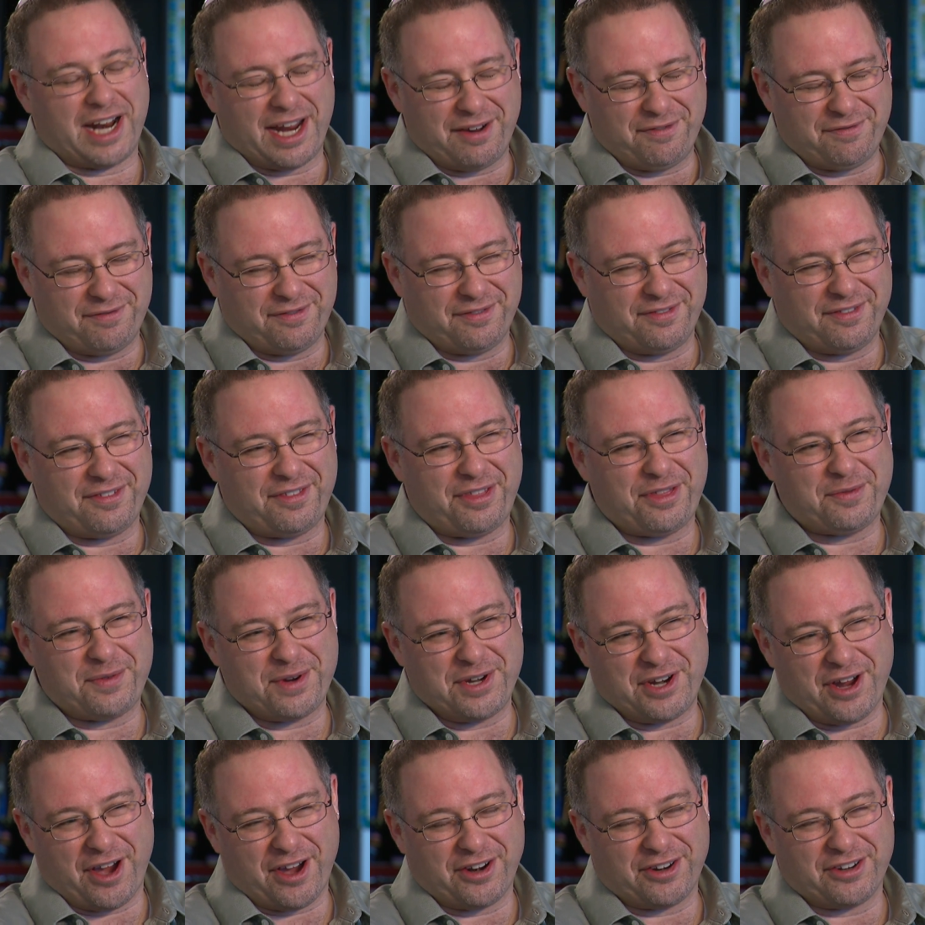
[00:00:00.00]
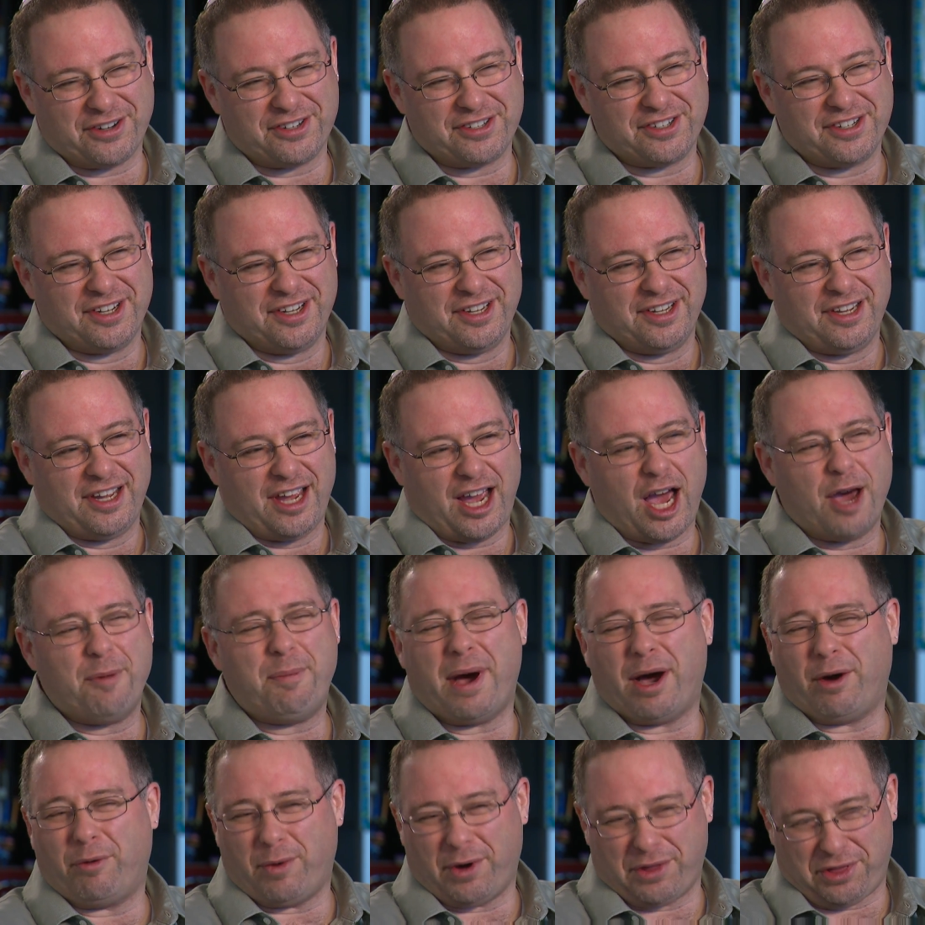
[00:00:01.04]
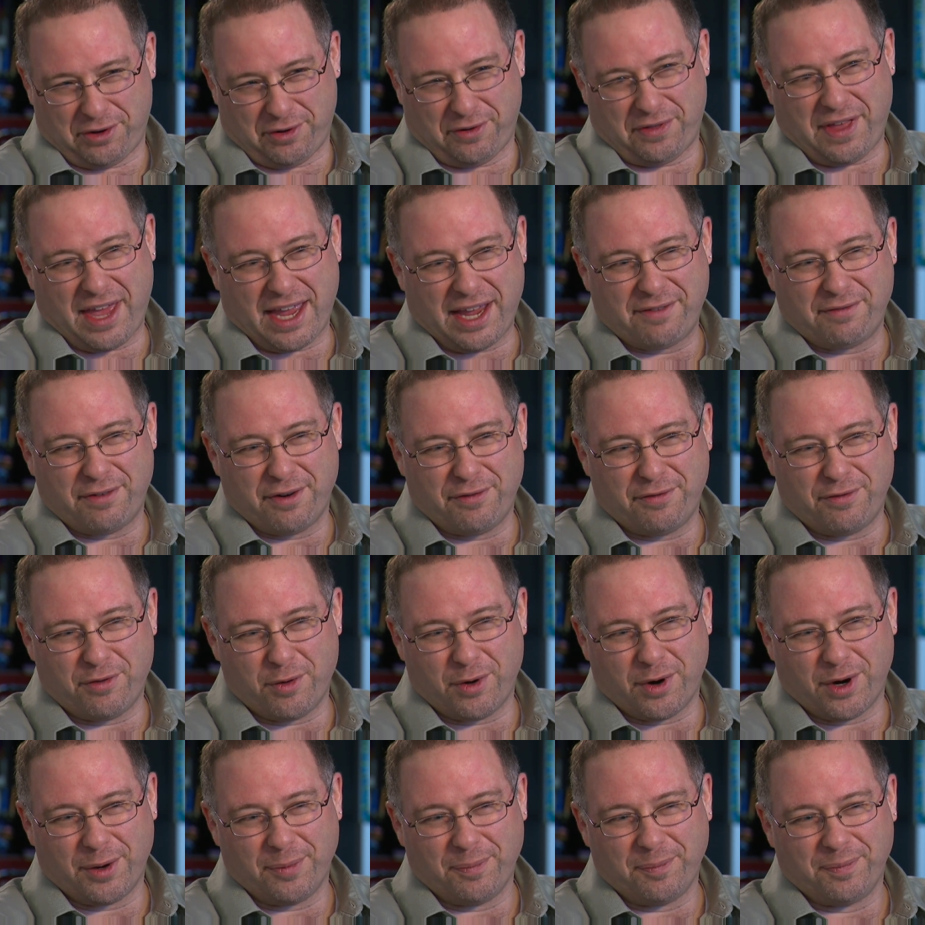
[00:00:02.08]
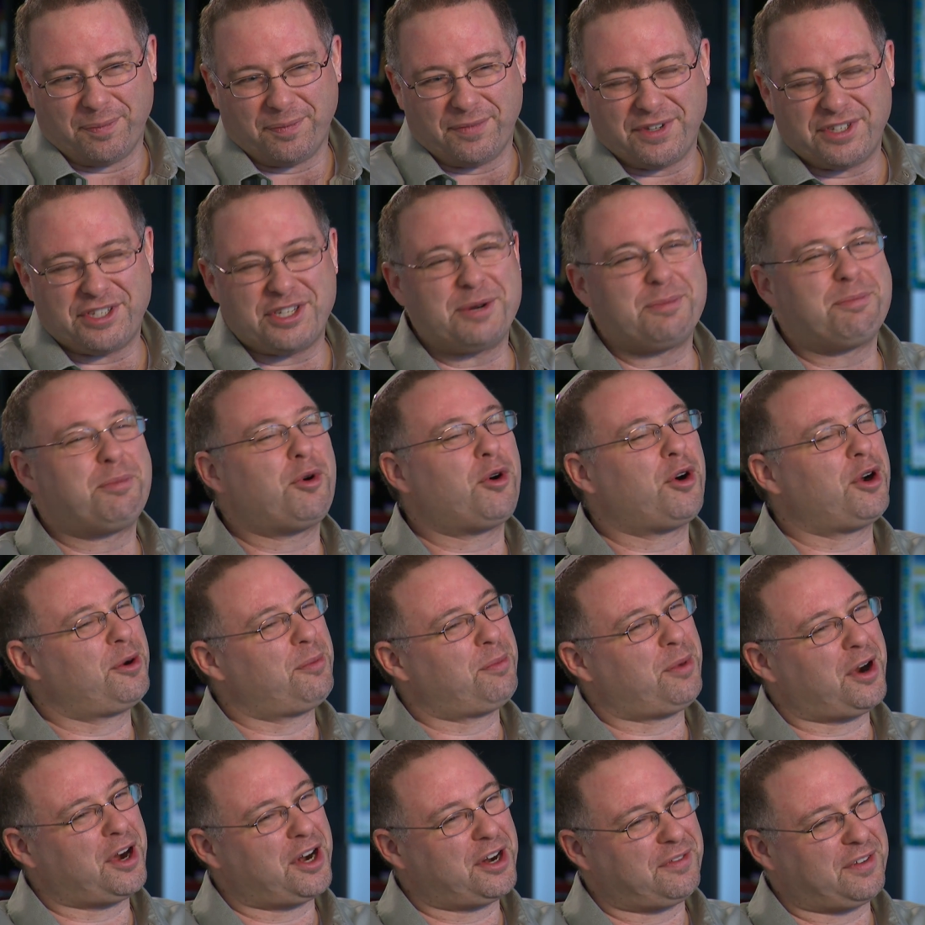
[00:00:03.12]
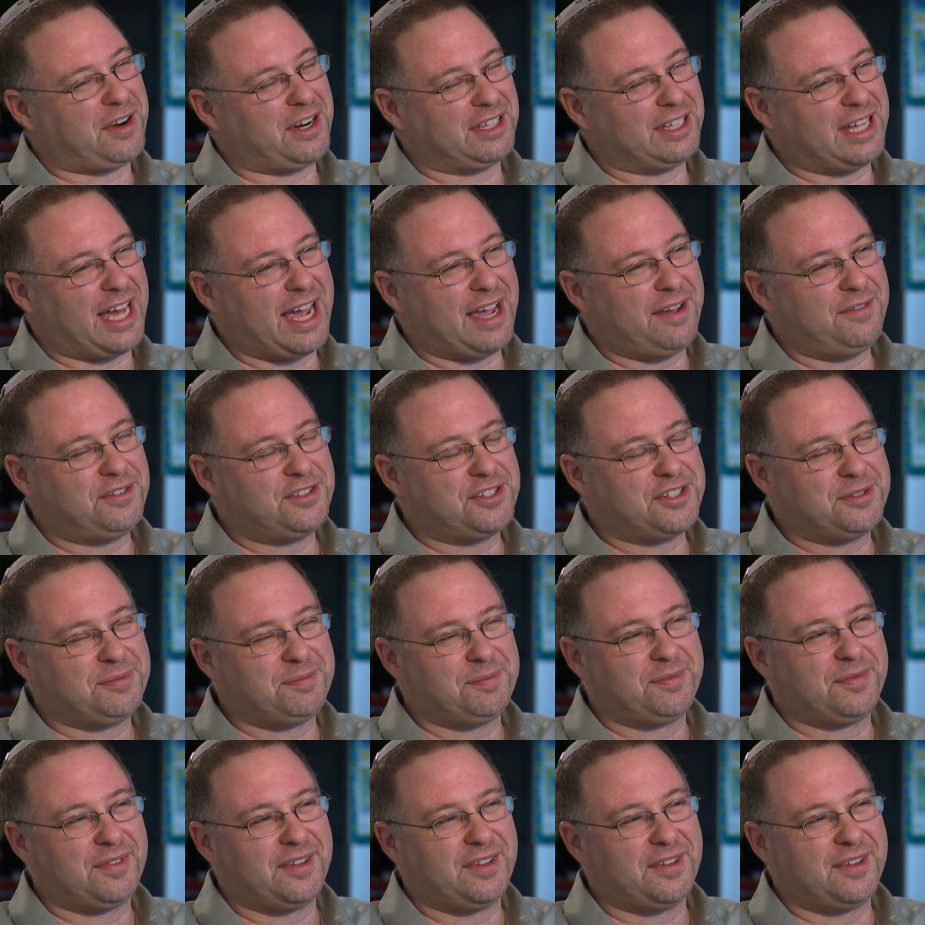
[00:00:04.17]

I have three daughters about what they're thankful for. It's an important part of our lives.